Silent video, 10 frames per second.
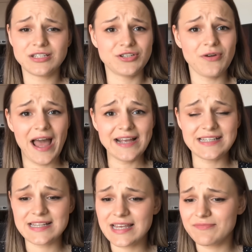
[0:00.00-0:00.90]
To
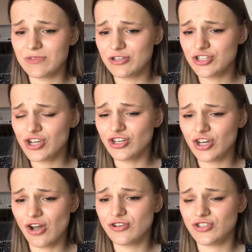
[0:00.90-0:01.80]
access it, you're just going to
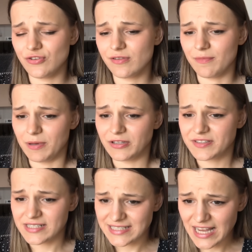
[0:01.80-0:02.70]
go to the build
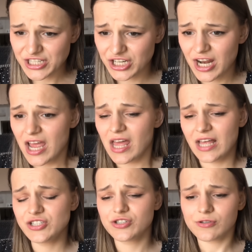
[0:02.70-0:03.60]
section
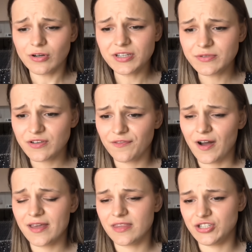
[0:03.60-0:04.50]
and scroll down to
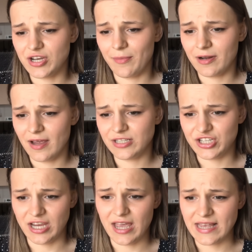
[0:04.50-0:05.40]
find the Gemini
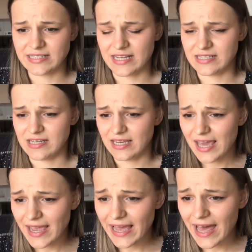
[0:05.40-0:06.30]
JS
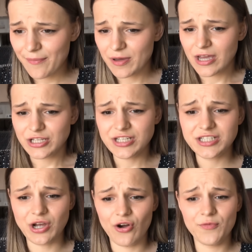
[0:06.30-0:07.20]
SDK app.
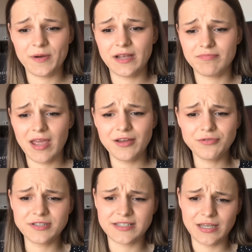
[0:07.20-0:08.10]
Just open it and
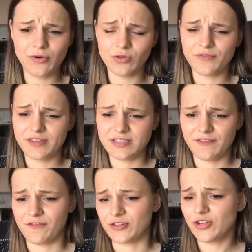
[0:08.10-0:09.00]
you'll see all of the
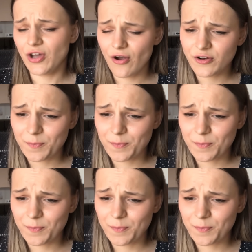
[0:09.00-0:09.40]
different code